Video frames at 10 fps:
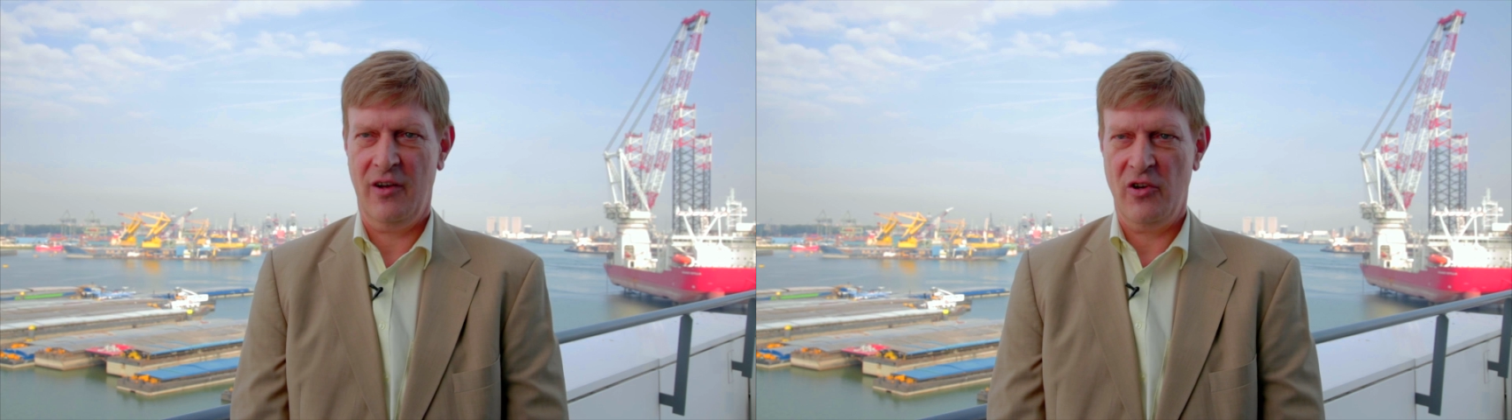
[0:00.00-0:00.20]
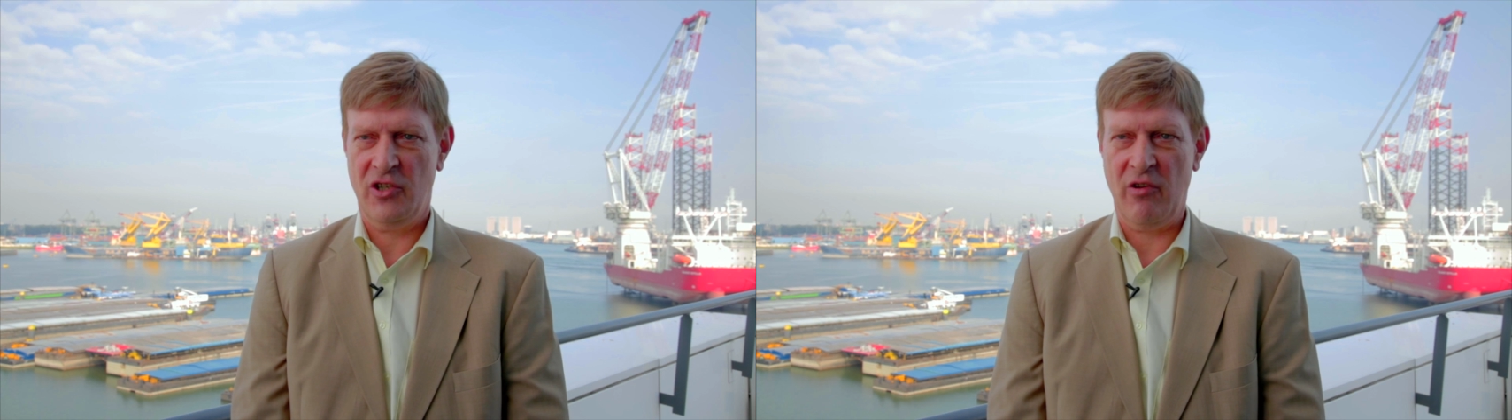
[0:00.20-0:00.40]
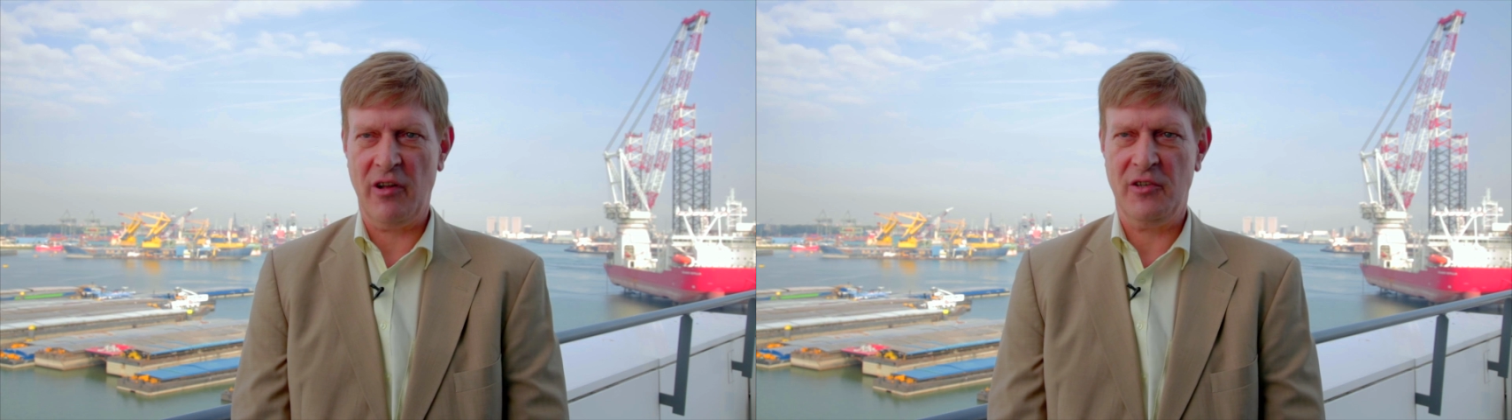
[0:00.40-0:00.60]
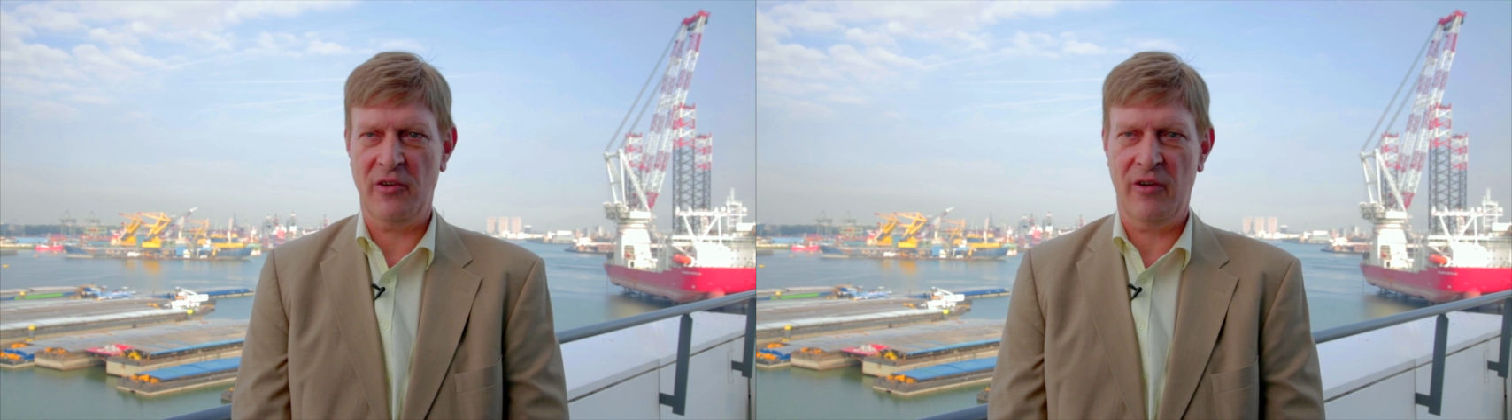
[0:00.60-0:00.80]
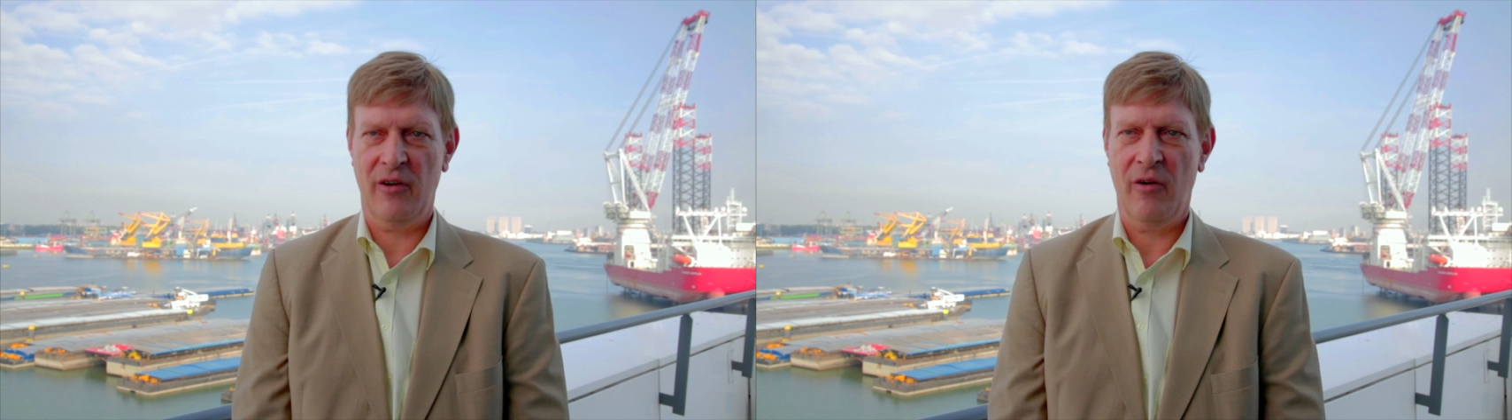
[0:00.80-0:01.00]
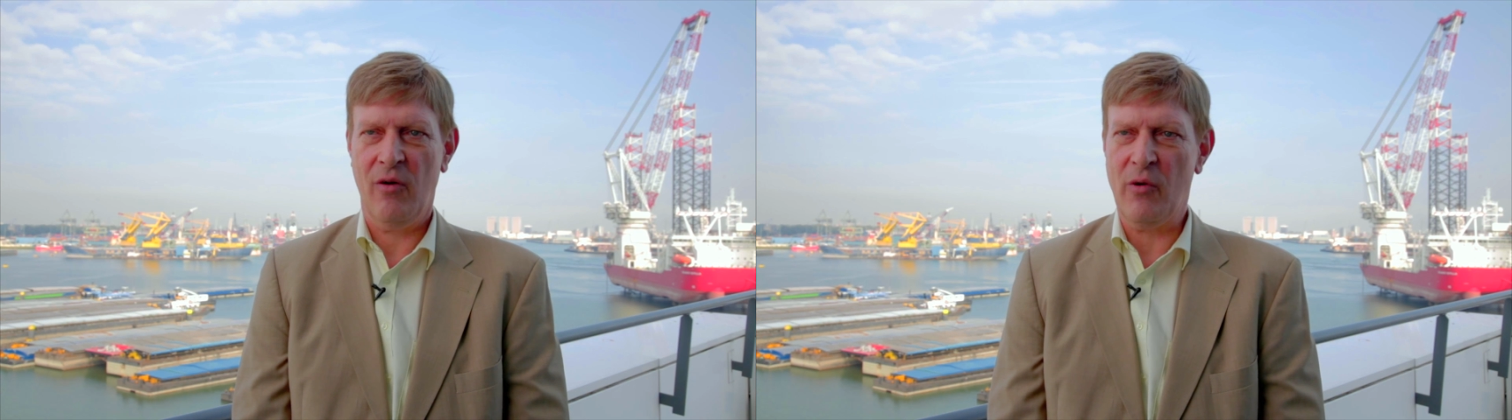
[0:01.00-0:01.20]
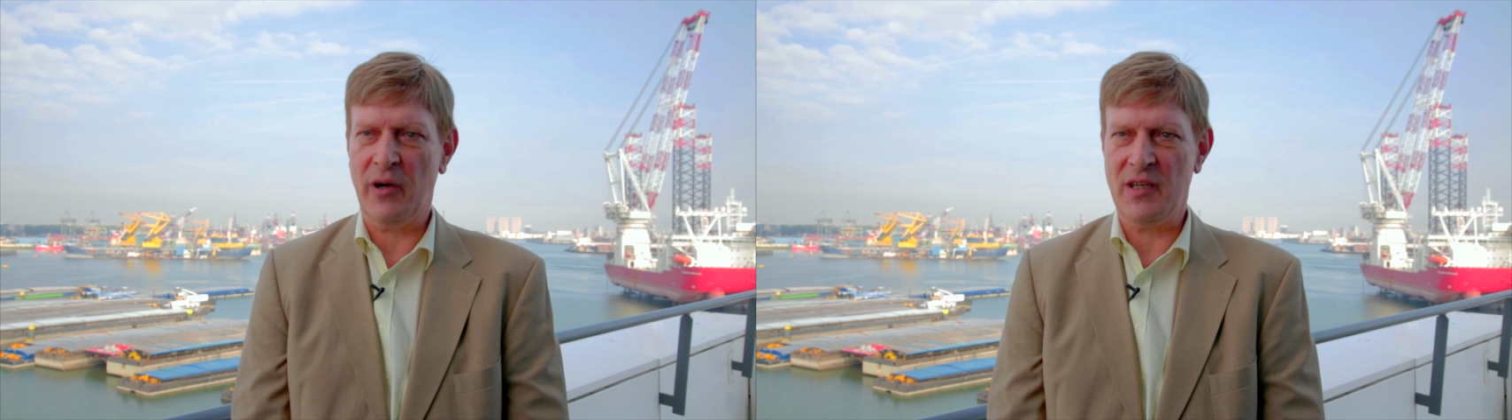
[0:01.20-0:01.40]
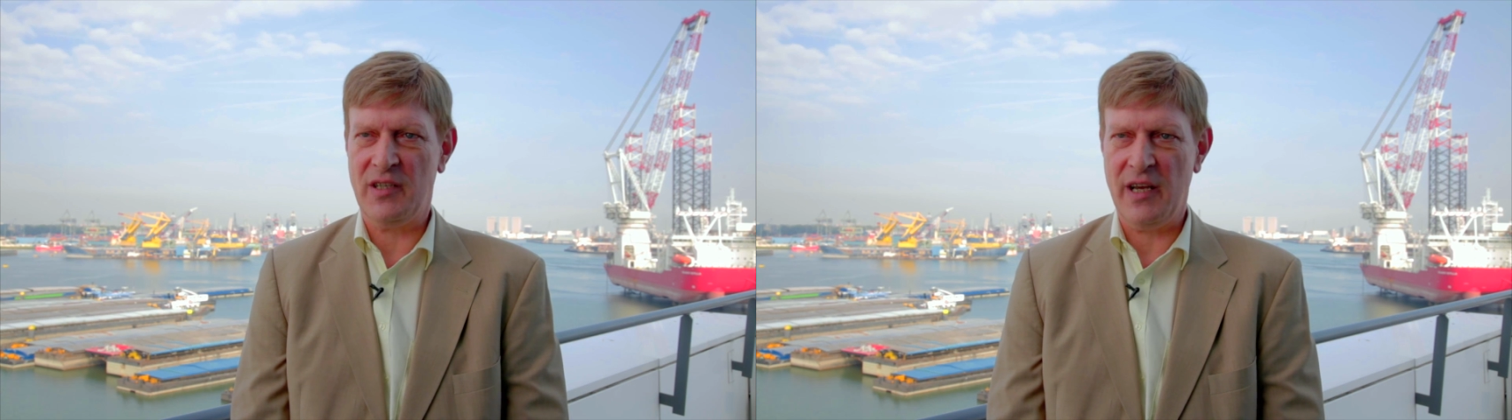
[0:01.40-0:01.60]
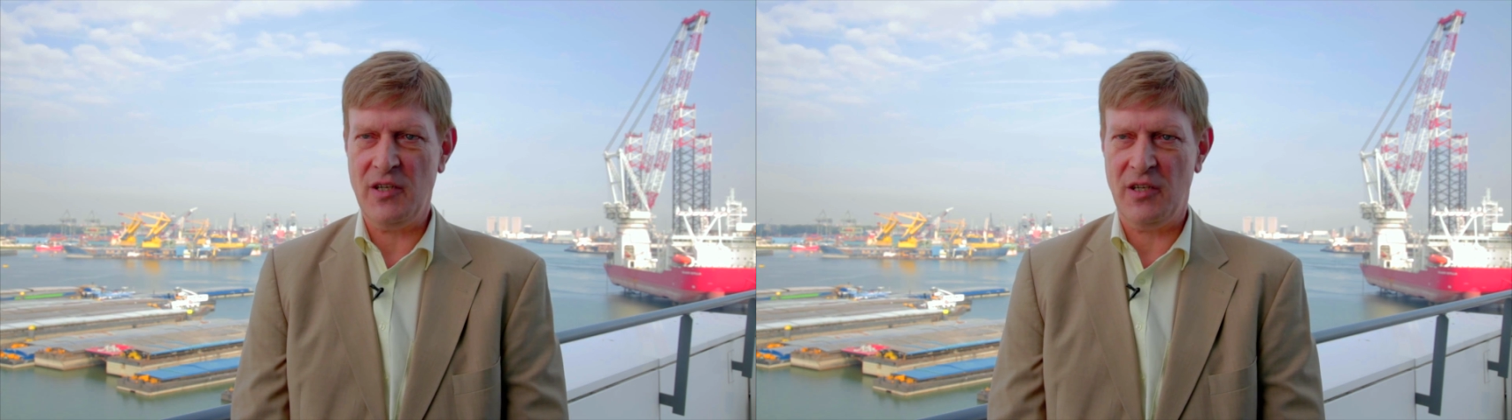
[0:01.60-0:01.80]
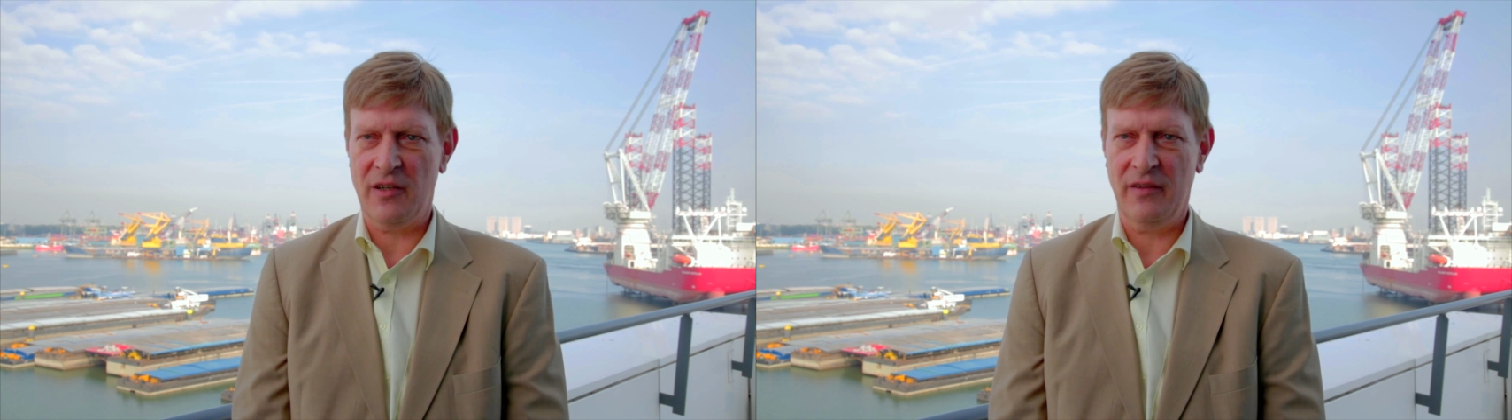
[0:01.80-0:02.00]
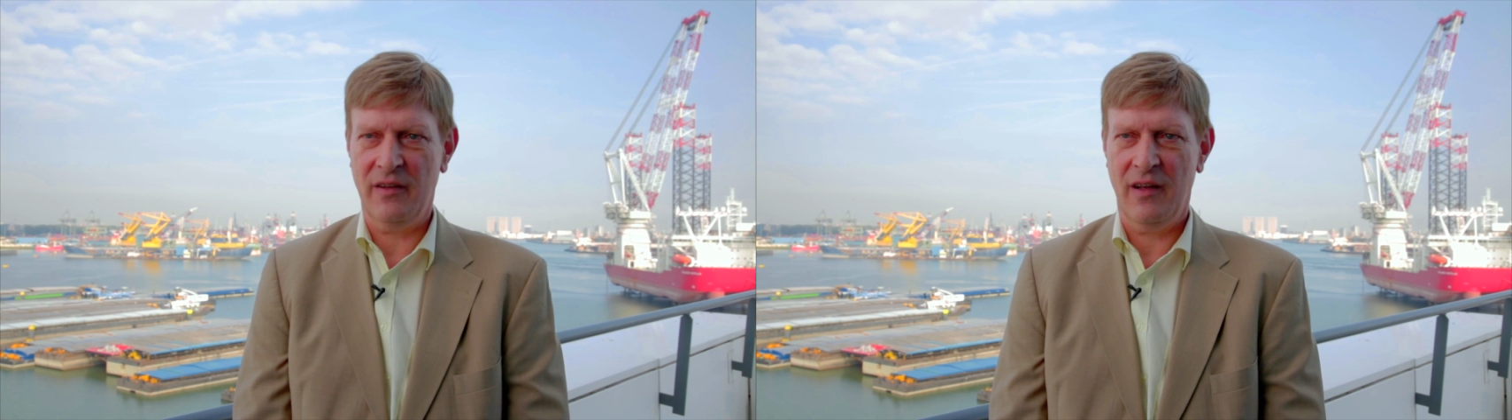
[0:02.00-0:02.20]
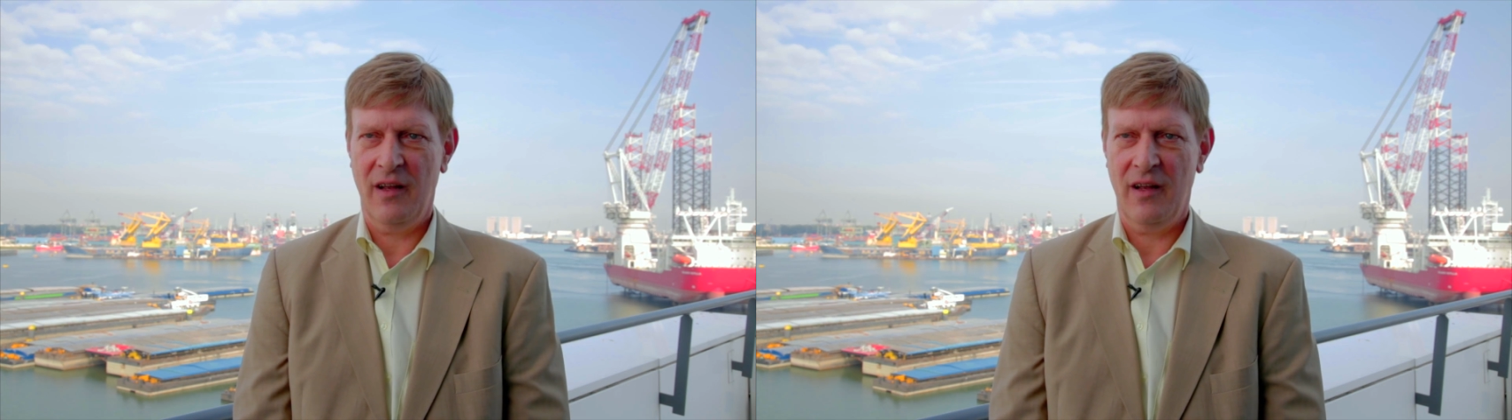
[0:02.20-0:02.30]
structure, organization,